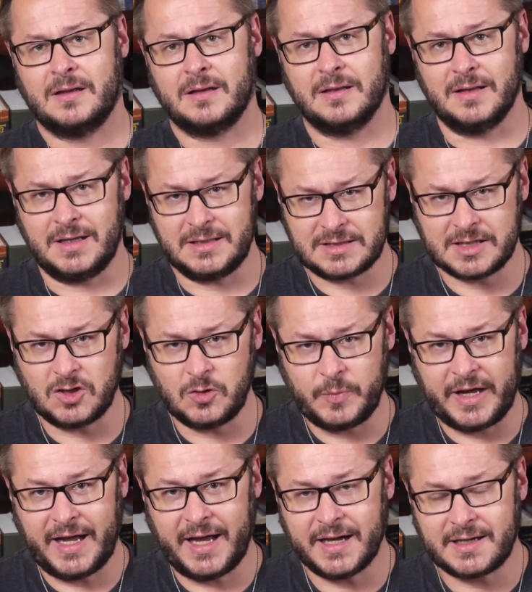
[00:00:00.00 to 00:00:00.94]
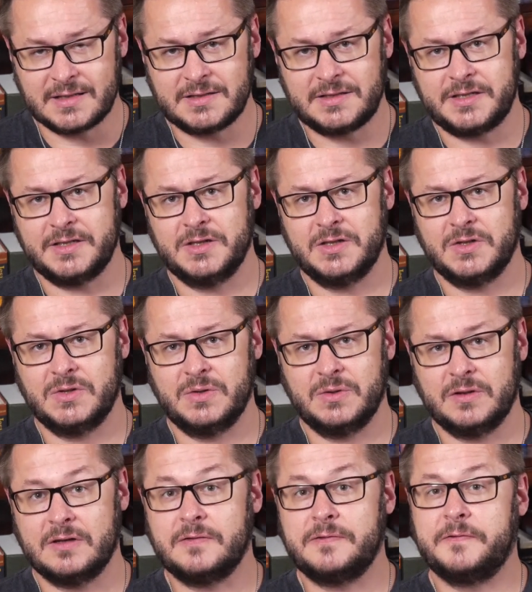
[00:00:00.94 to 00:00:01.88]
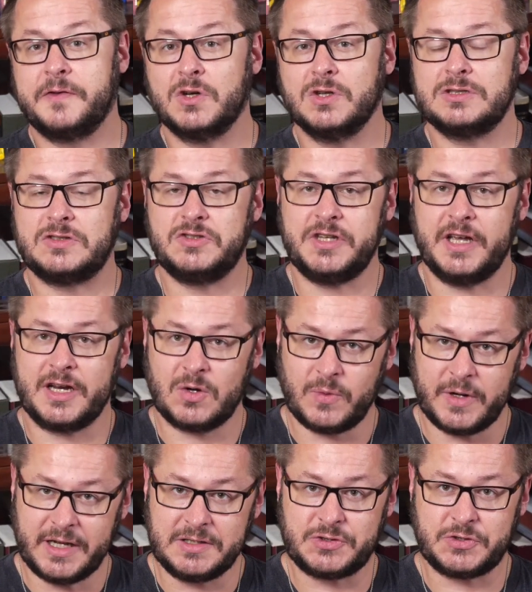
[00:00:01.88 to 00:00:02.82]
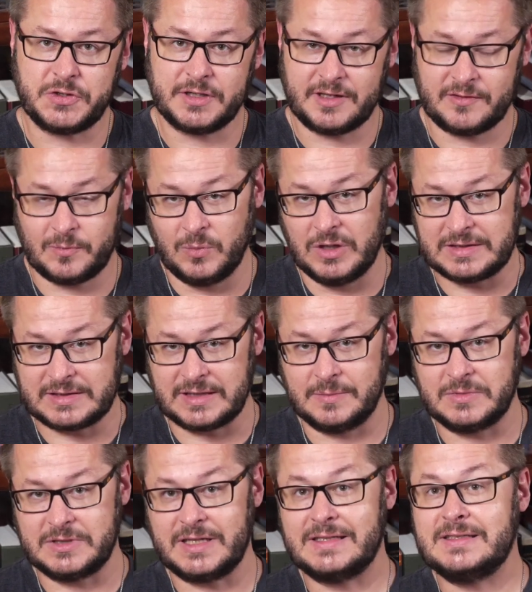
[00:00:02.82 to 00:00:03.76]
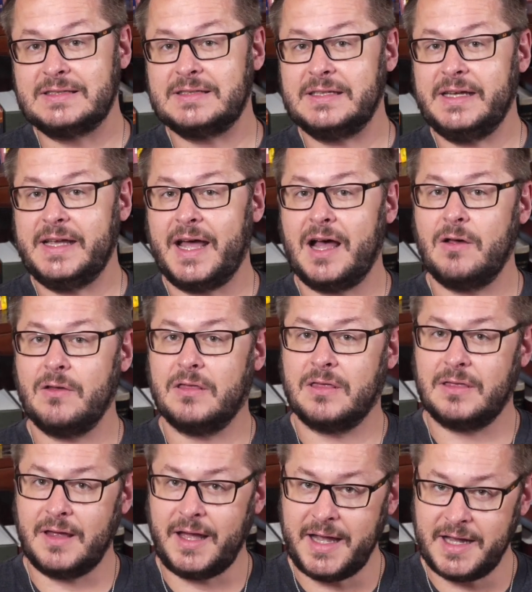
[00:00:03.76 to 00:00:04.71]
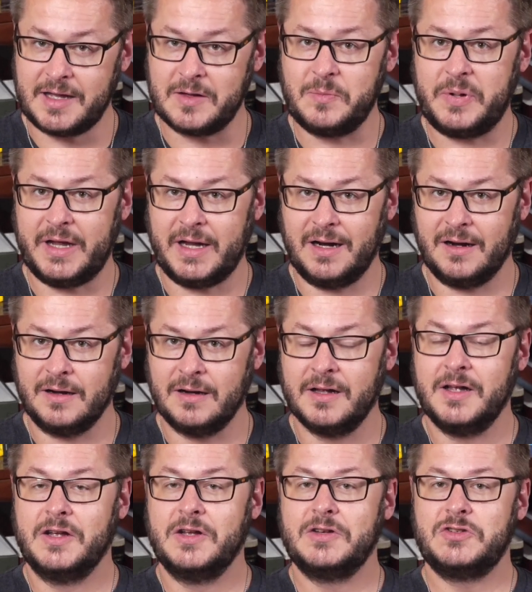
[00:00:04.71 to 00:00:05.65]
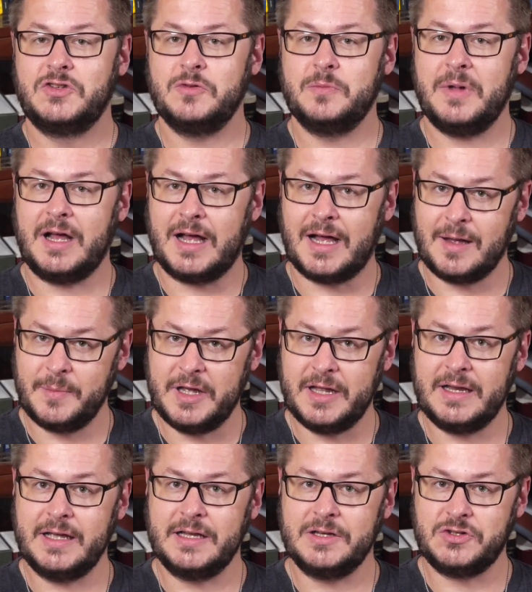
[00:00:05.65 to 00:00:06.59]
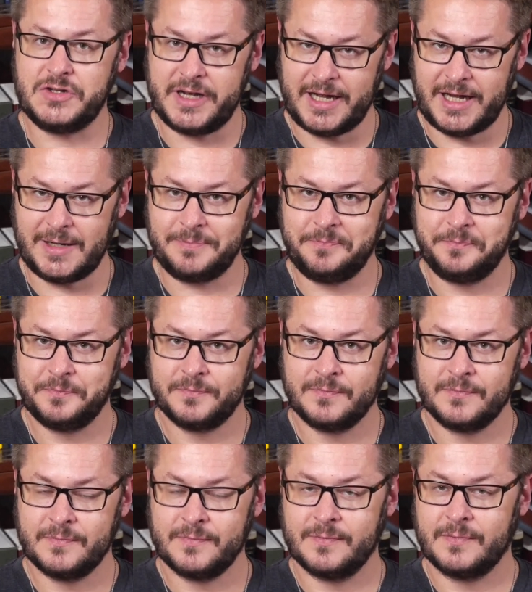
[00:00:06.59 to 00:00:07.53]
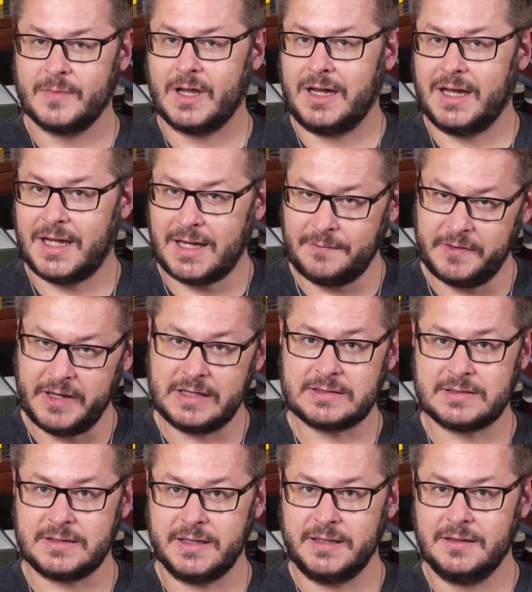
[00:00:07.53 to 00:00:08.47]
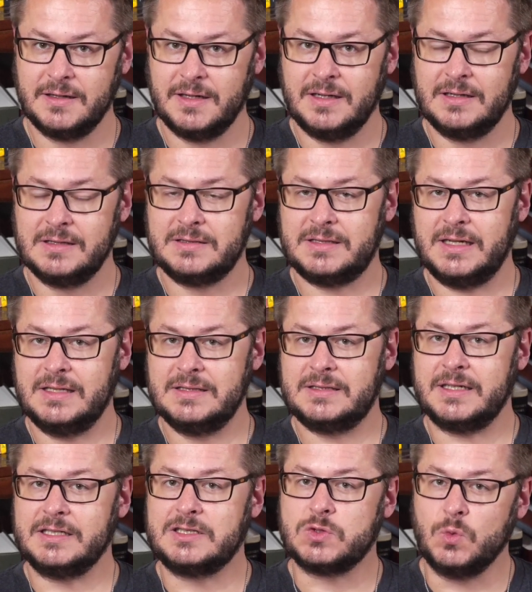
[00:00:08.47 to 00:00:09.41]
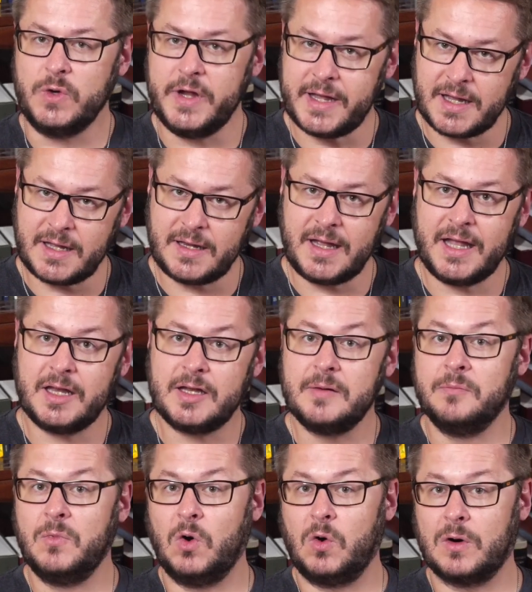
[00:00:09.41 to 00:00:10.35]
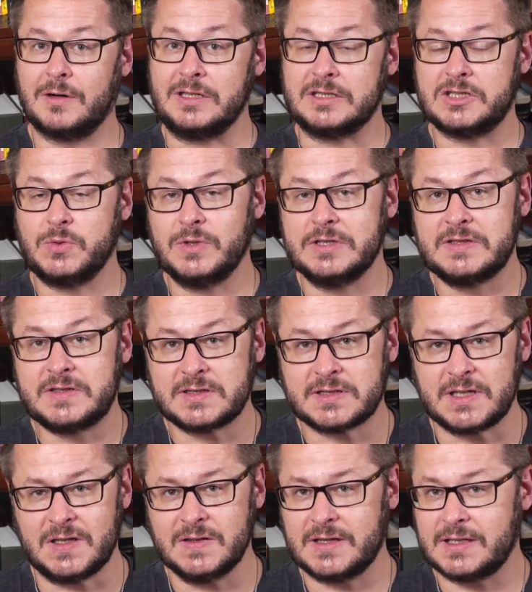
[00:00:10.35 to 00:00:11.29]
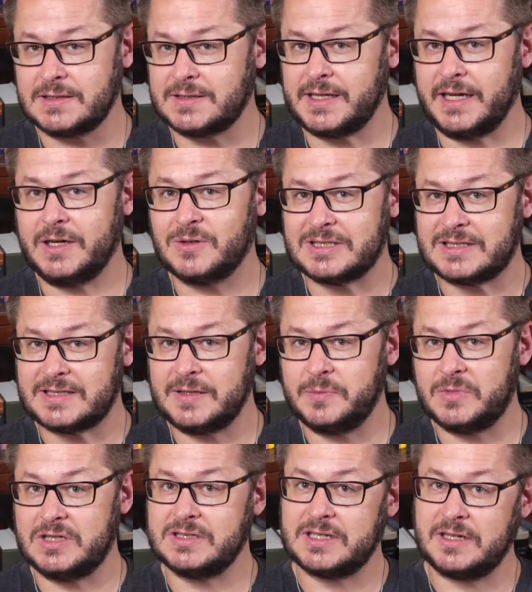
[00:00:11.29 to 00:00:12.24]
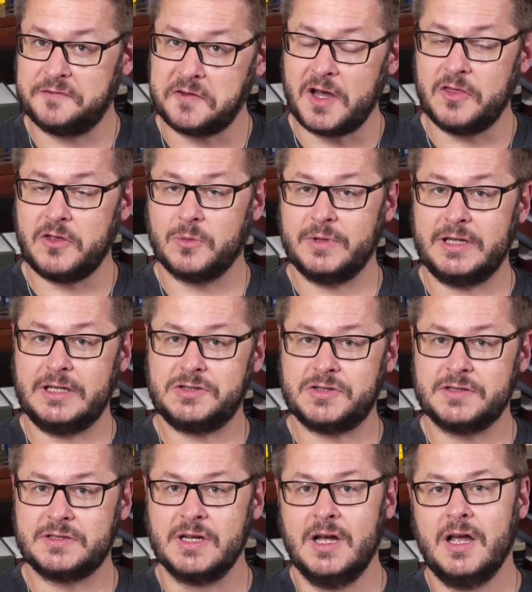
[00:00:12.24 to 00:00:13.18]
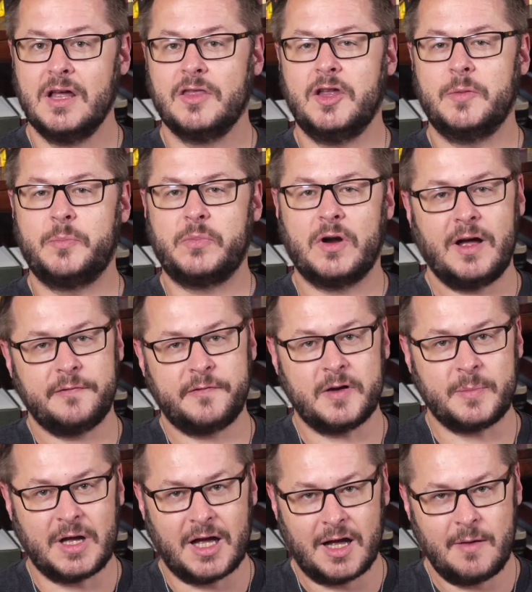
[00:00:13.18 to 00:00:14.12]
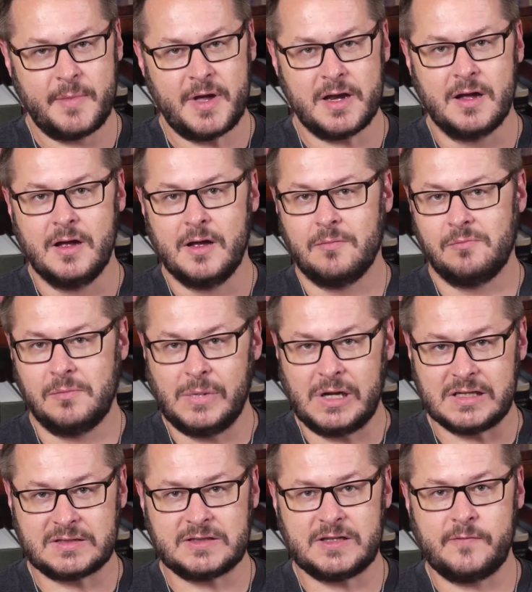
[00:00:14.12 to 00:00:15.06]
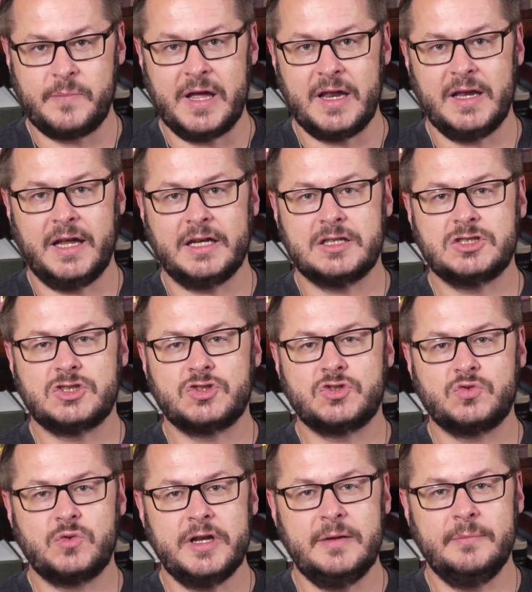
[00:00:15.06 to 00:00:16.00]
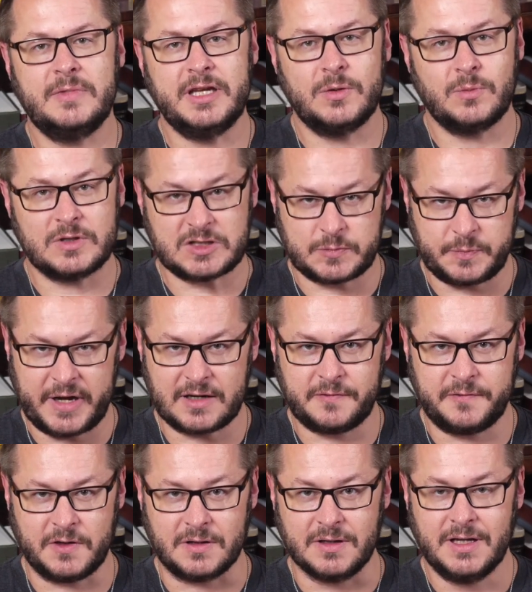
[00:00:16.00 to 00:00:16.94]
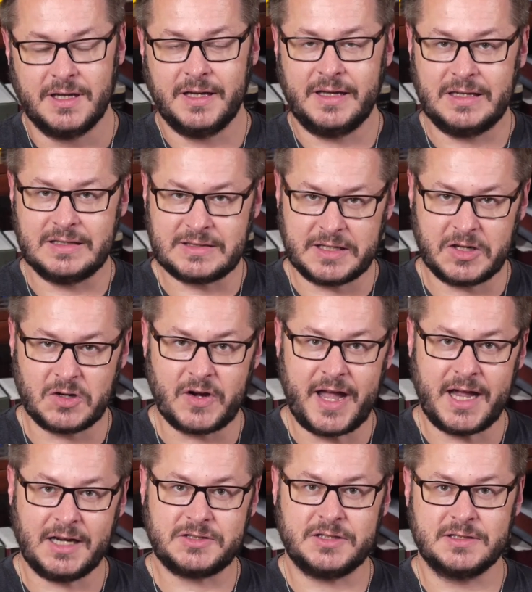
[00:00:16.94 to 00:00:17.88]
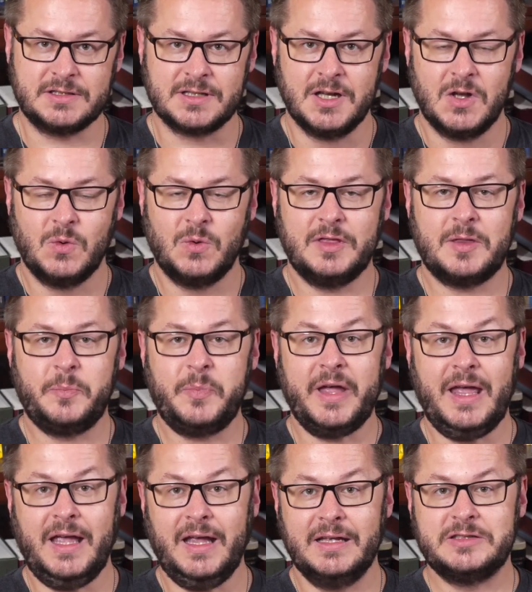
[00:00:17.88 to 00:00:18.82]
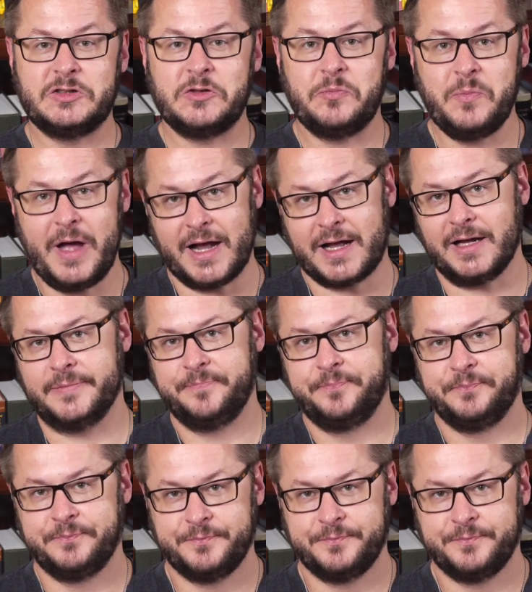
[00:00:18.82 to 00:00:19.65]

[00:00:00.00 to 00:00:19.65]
Let's go back to the first generation of Muslims and see how they compare to Muhammad Hijab. Obviously, since it's wicked and immoral to insult the sacred symbols of other religions, the Prophet Muhammad must have been extremely respectful in his interactions with the pagans of Mecca.